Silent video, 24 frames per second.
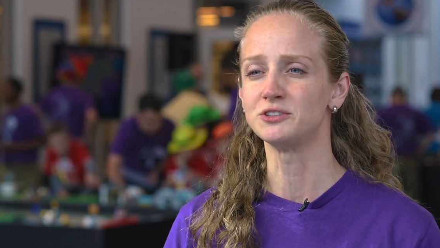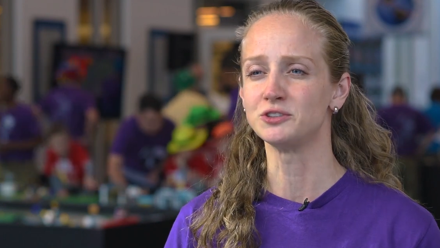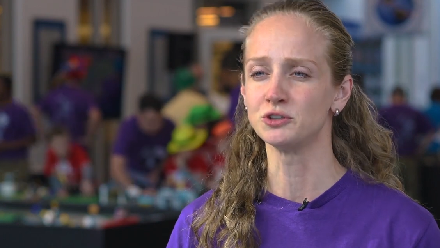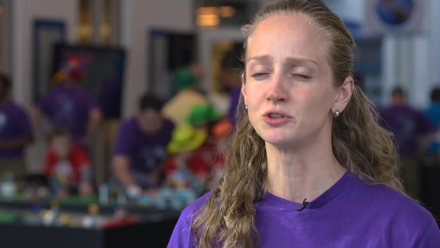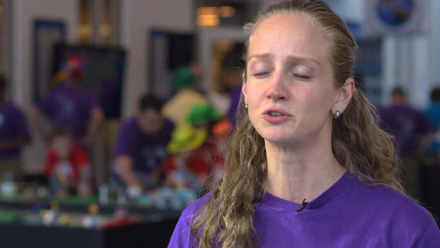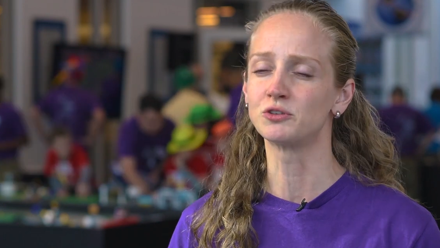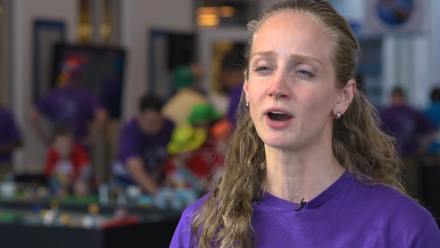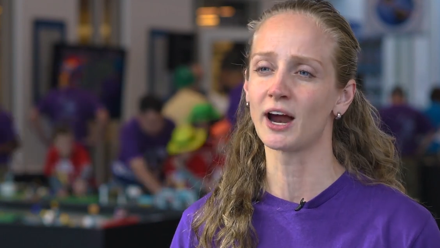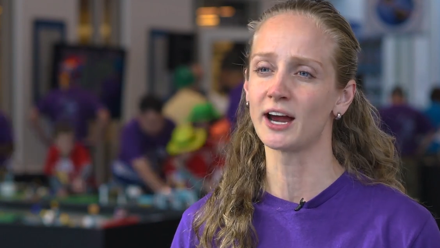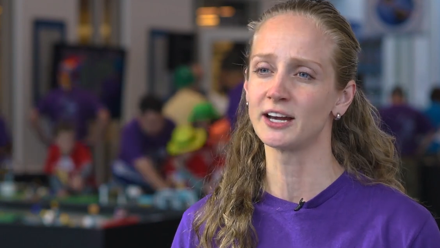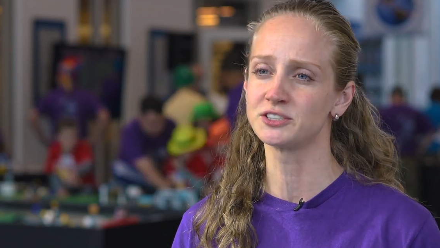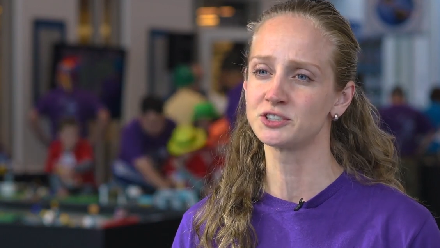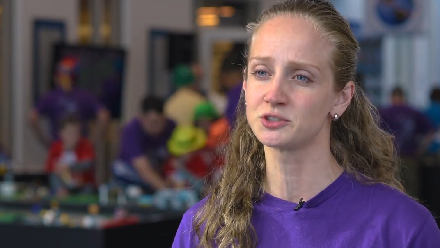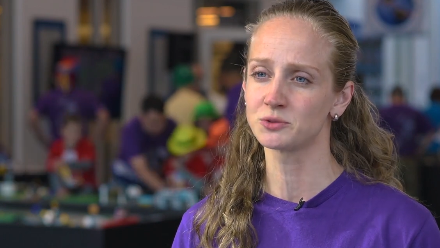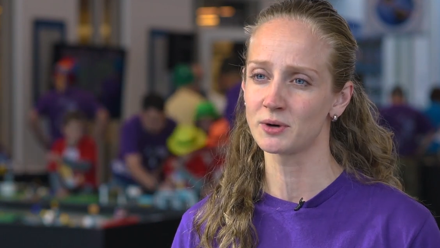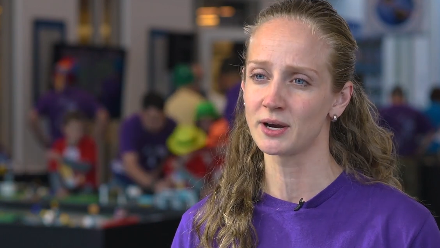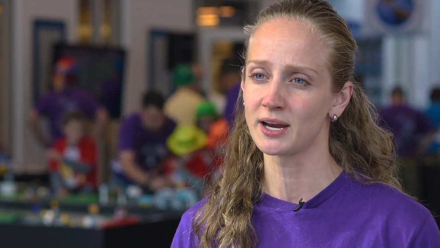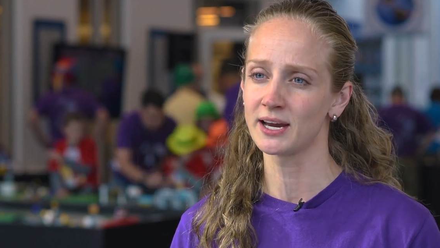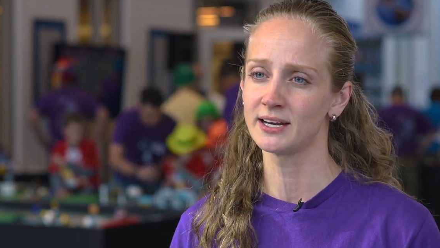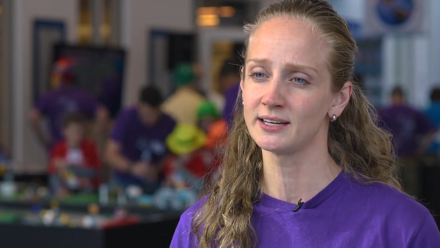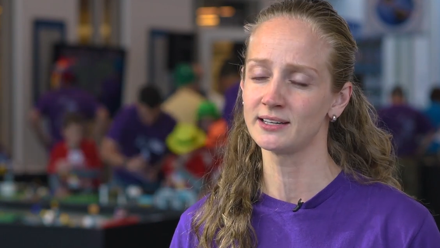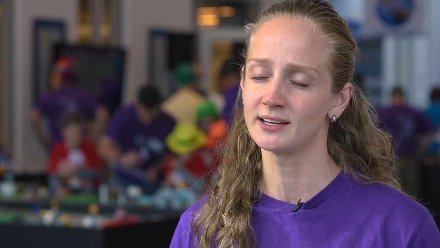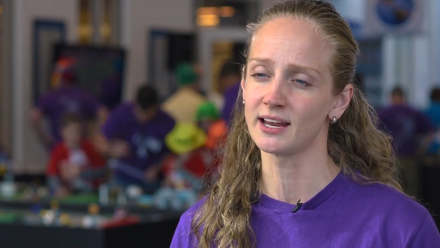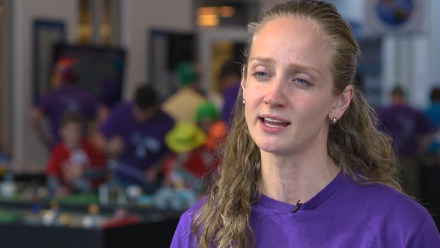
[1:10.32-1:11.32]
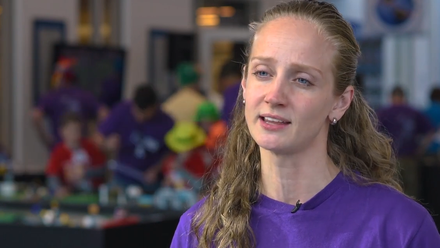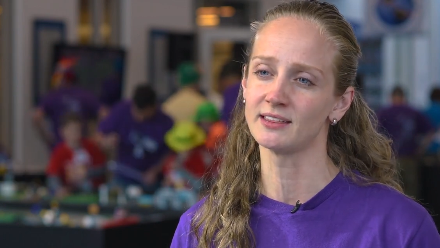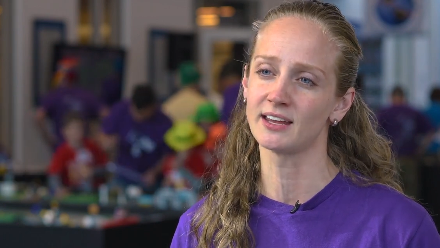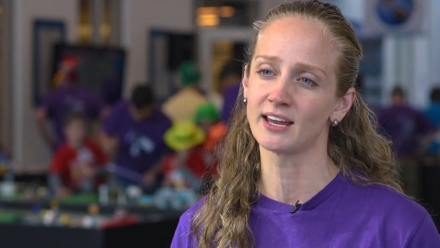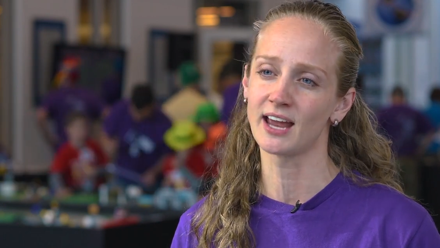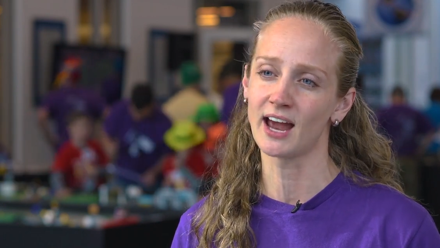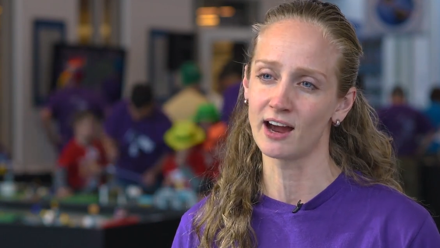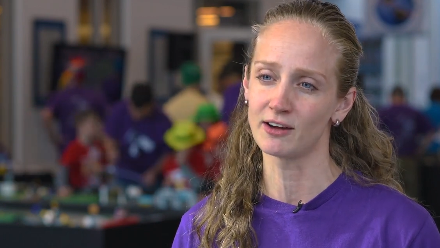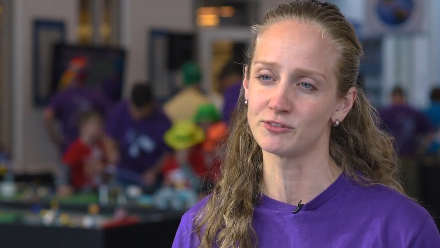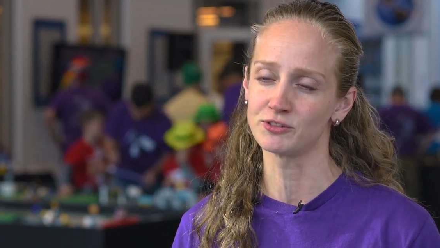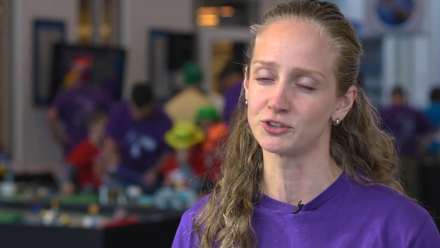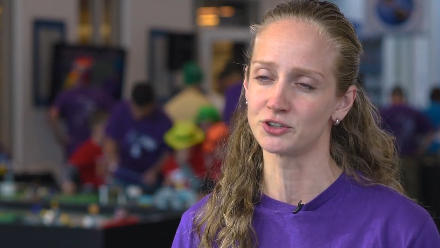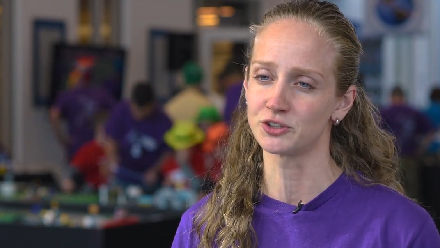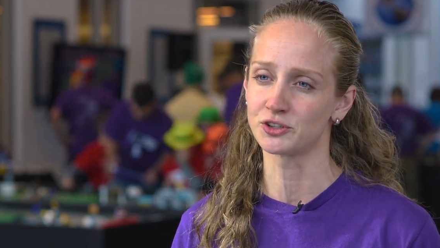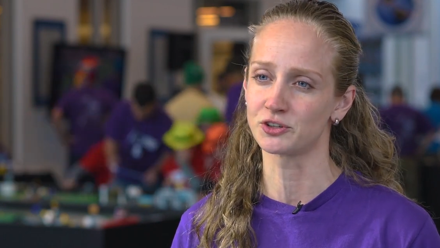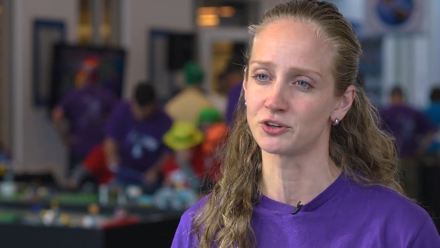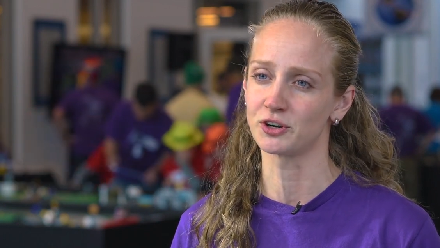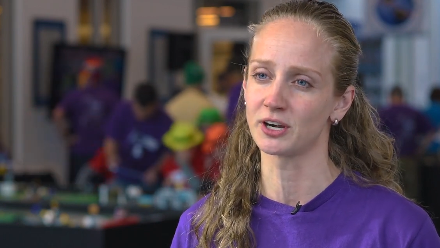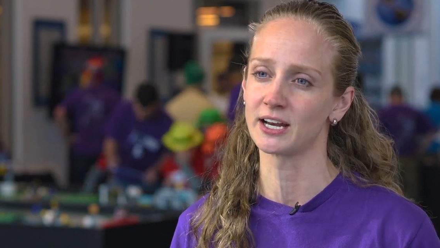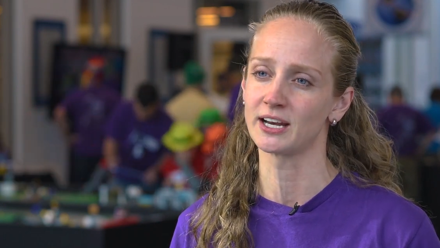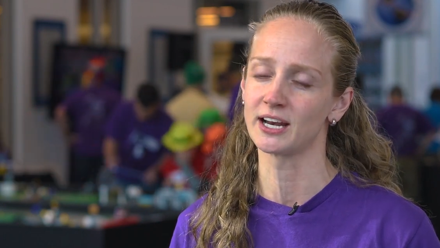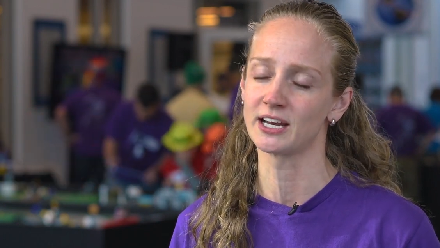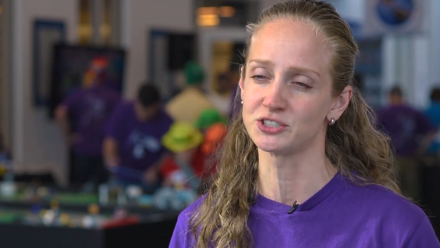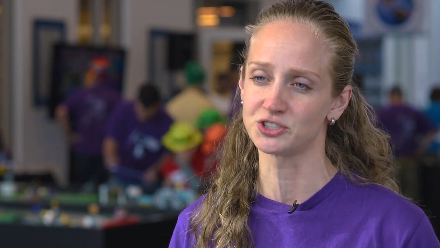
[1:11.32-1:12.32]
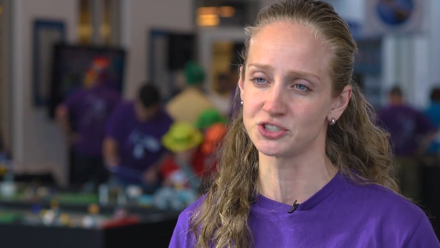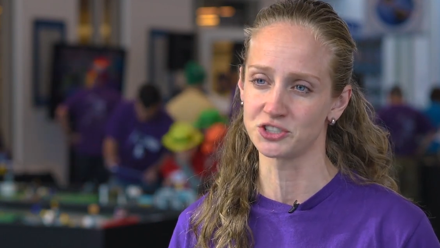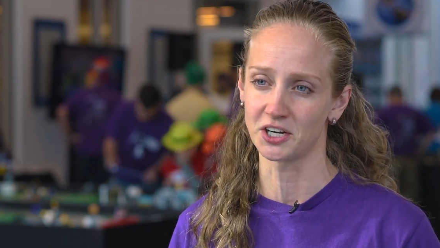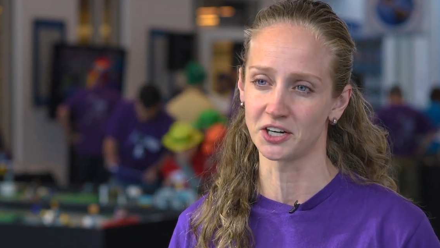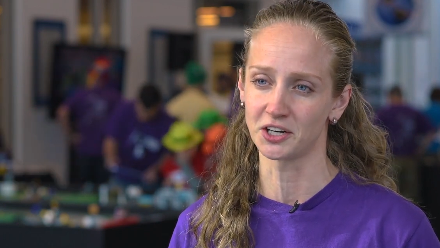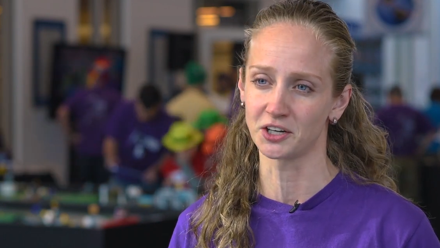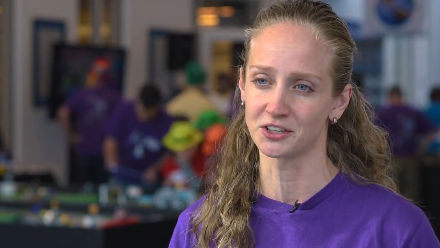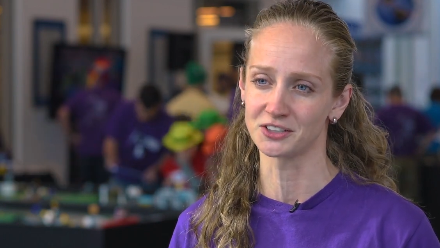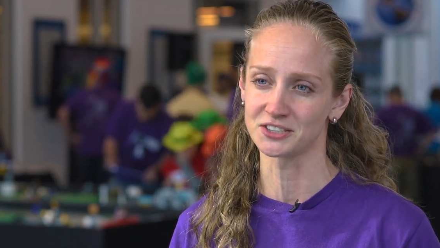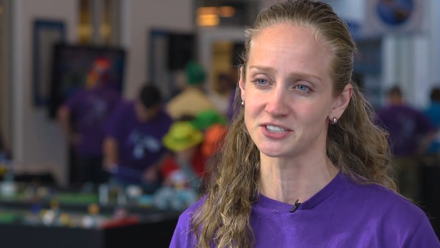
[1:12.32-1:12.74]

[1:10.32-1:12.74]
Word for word: do graduate and they have their degree in engineering